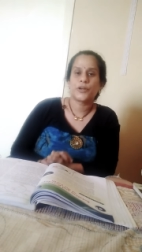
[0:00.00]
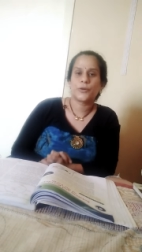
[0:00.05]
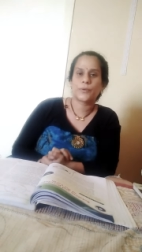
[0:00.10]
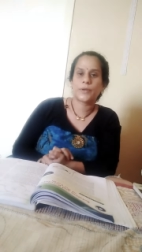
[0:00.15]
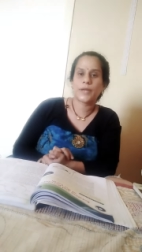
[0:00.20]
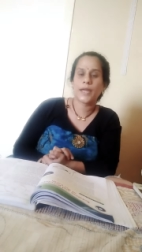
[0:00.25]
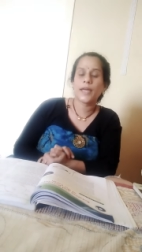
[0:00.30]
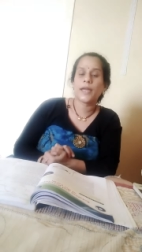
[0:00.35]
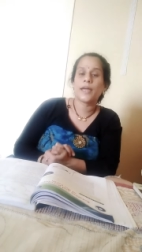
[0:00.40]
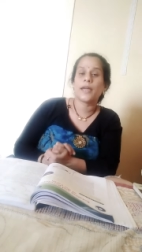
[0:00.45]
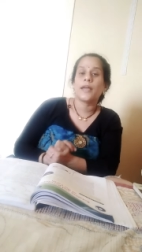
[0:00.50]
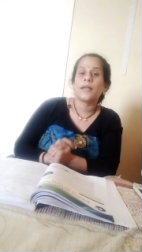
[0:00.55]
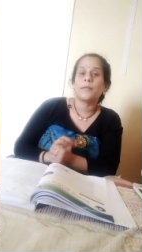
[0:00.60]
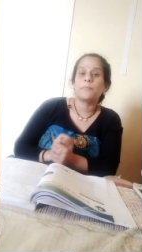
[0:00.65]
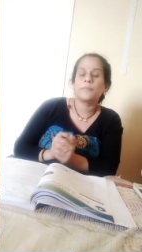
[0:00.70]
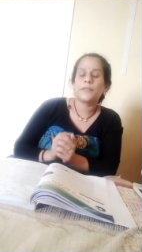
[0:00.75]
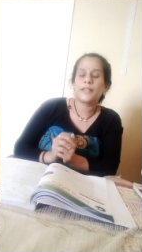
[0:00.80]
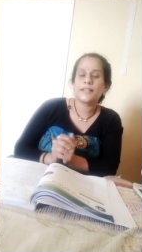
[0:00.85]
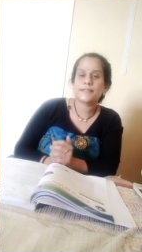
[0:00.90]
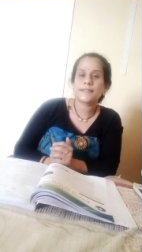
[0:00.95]
Okay.
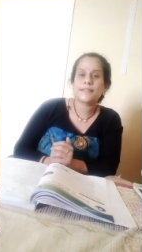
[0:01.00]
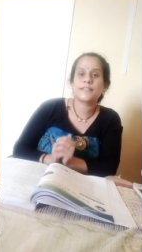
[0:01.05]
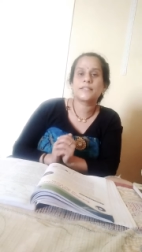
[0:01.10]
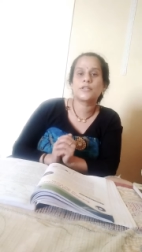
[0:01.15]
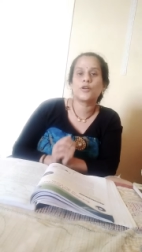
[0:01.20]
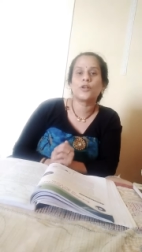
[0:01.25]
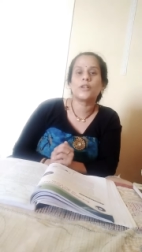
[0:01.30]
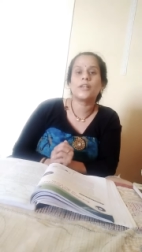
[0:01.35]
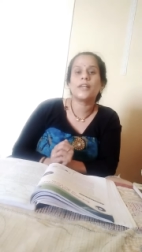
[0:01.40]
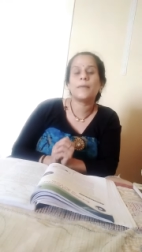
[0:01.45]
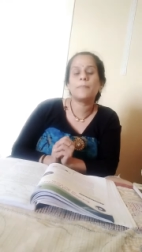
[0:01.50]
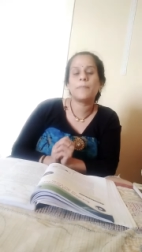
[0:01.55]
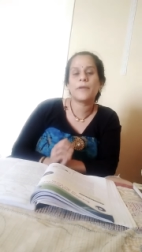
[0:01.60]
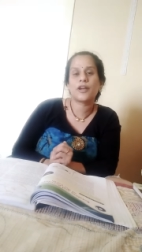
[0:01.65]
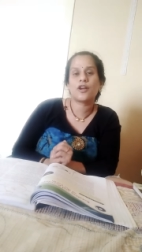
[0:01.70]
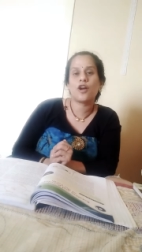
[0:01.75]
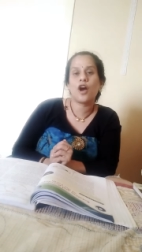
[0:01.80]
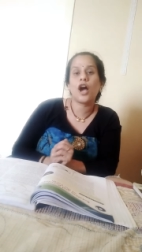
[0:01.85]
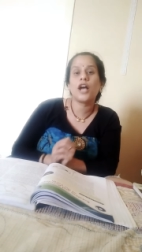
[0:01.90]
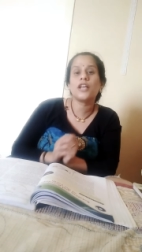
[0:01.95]
This is only
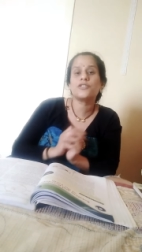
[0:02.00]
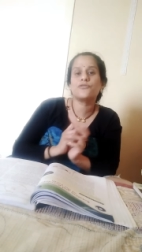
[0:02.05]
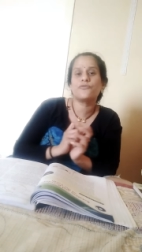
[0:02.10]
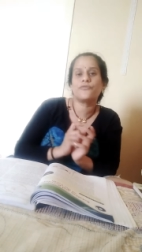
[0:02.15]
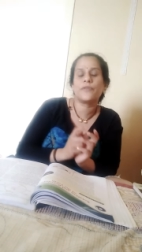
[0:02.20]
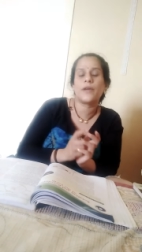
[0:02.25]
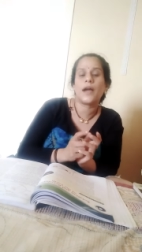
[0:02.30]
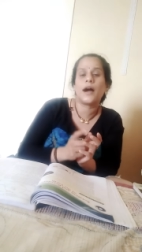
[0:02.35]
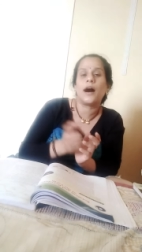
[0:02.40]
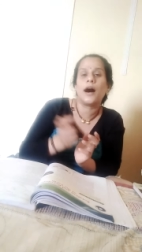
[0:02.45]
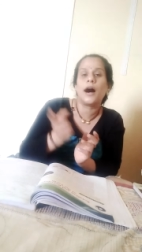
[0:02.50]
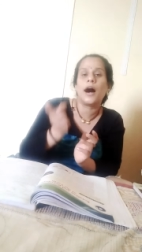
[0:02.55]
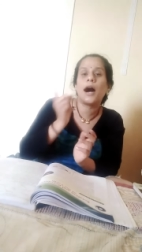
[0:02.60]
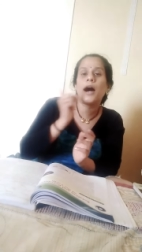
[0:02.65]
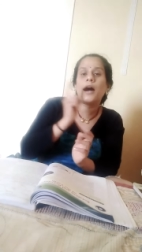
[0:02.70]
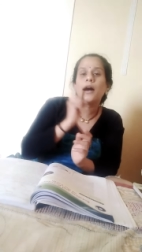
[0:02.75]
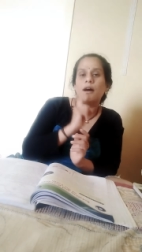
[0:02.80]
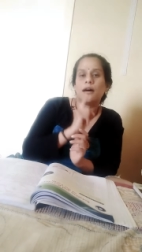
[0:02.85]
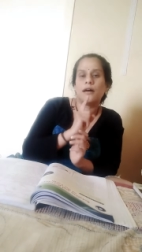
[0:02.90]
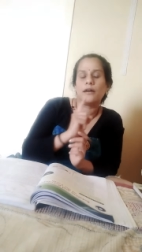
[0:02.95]
because
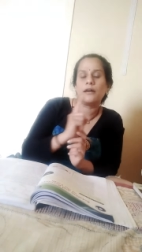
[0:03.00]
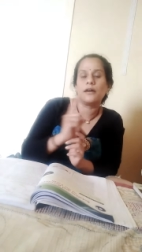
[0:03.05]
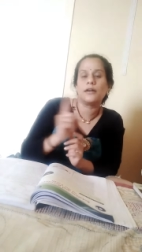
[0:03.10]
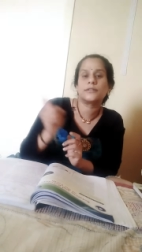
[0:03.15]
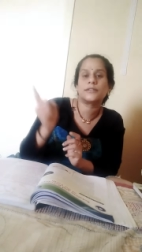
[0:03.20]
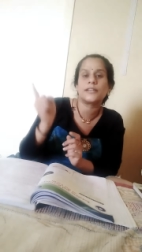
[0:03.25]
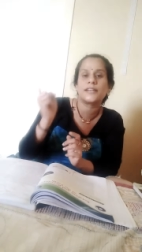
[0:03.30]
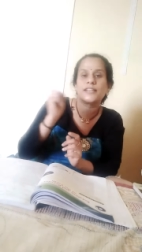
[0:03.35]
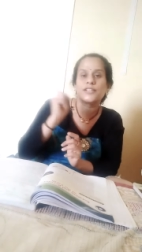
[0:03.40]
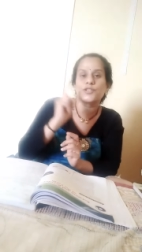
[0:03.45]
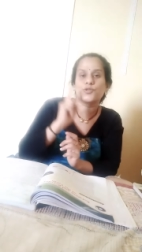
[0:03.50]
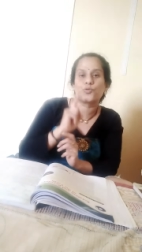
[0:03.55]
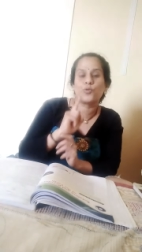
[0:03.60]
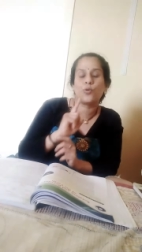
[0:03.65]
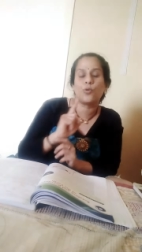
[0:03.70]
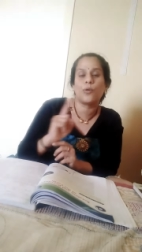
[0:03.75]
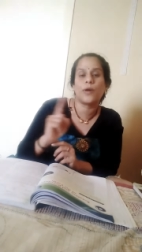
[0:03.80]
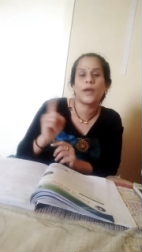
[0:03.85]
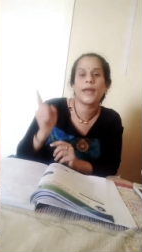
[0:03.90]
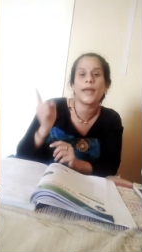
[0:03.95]
our earth is
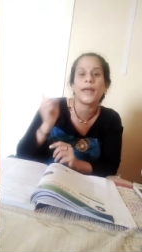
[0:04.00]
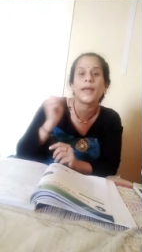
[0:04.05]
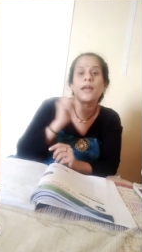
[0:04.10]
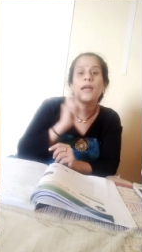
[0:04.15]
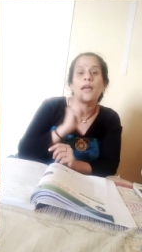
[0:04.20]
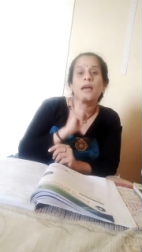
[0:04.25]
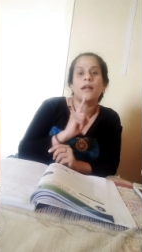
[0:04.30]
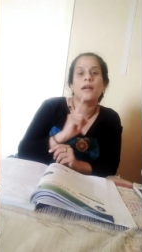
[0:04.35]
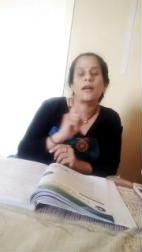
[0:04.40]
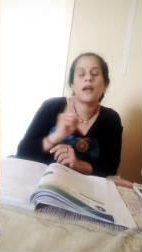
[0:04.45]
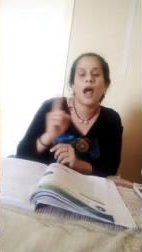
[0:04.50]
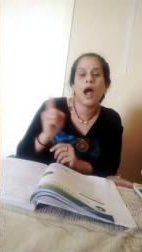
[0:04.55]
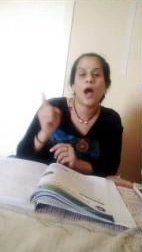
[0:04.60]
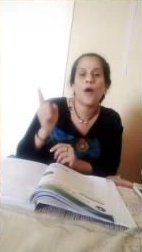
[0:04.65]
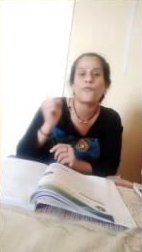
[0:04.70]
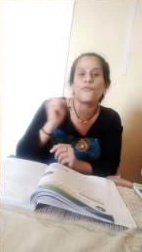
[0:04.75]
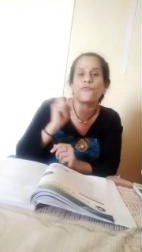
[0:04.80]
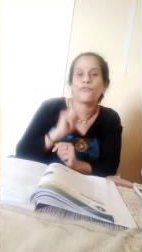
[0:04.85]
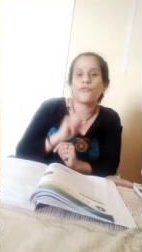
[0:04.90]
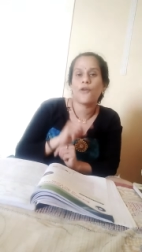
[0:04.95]
going
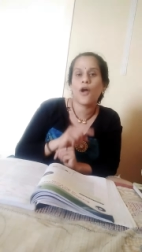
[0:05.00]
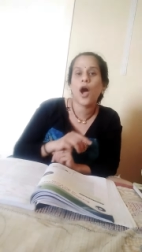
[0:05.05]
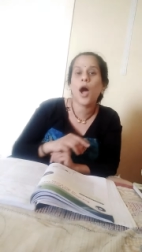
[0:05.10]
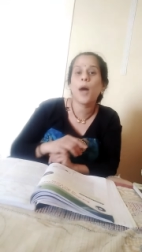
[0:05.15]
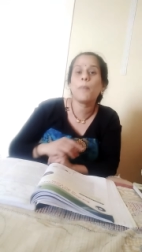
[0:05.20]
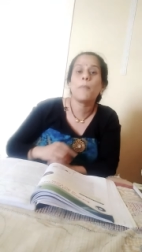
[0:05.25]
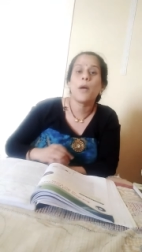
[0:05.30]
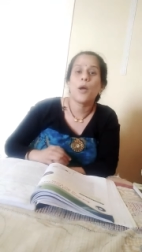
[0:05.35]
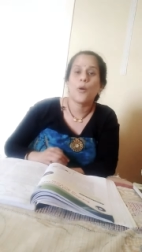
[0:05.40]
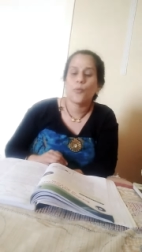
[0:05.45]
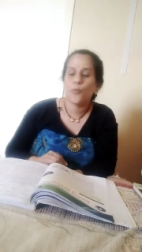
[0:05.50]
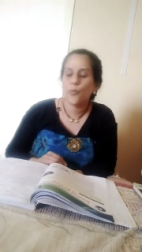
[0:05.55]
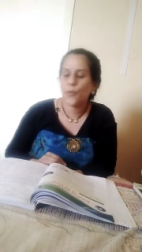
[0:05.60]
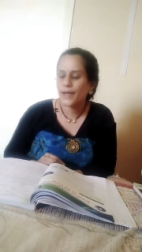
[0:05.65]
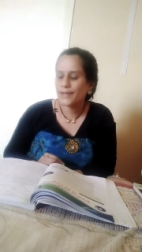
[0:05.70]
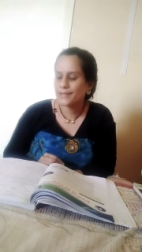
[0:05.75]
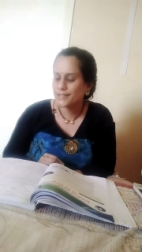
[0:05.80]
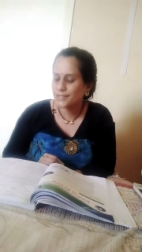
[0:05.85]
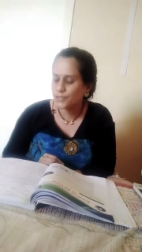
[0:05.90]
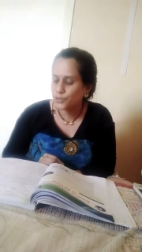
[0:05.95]
round from
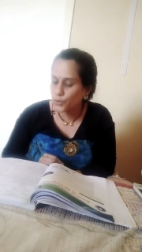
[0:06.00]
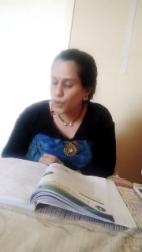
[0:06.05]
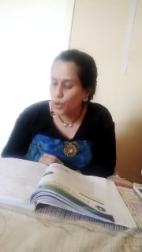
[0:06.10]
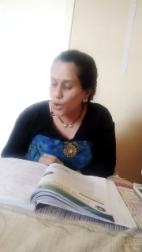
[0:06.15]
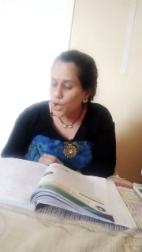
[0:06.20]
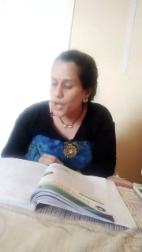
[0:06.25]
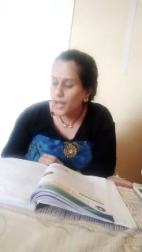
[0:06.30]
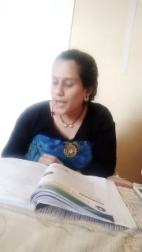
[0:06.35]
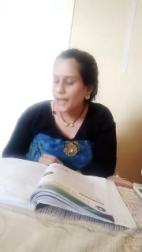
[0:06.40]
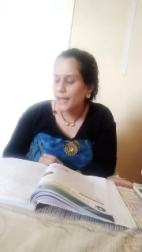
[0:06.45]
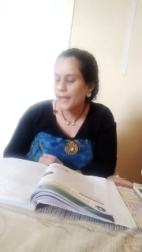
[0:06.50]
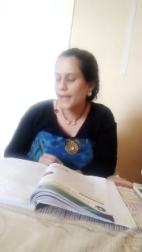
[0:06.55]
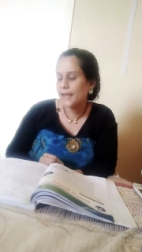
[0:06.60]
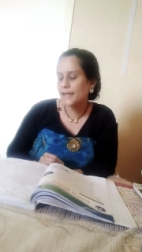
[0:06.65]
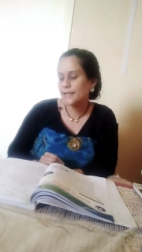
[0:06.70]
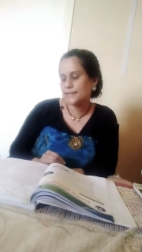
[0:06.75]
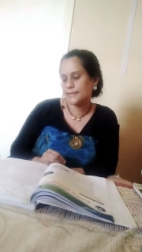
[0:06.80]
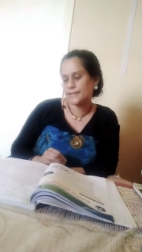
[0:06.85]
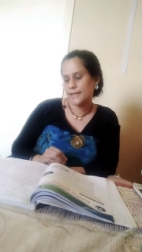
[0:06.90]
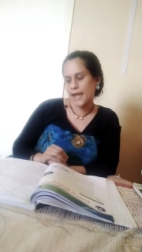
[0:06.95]
west to
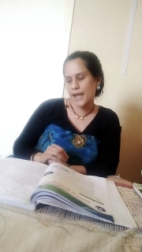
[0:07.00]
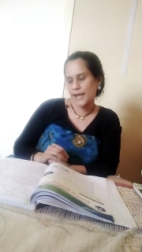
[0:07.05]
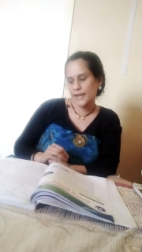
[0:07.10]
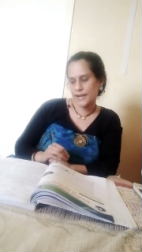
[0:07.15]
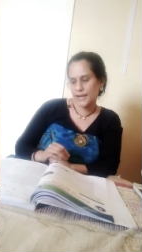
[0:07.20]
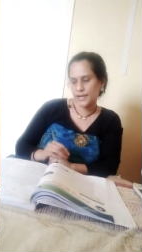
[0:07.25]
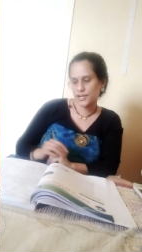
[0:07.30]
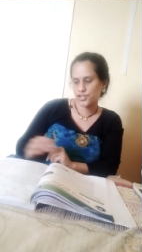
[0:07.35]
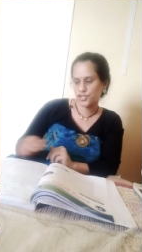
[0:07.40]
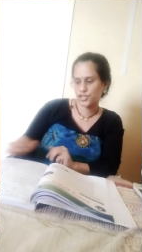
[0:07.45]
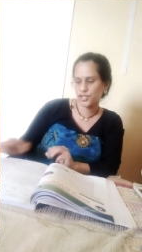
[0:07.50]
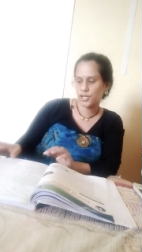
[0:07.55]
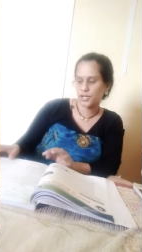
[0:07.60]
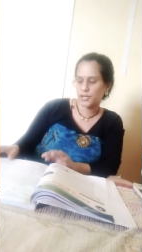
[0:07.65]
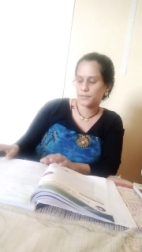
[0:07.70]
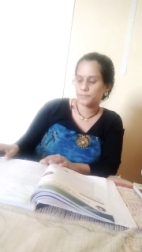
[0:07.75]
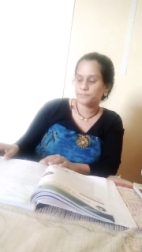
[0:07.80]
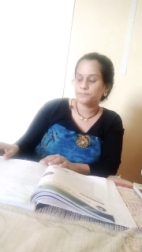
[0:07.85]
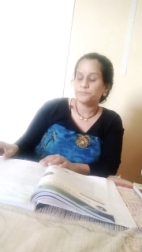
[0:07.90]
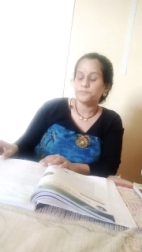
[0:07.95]
east direction.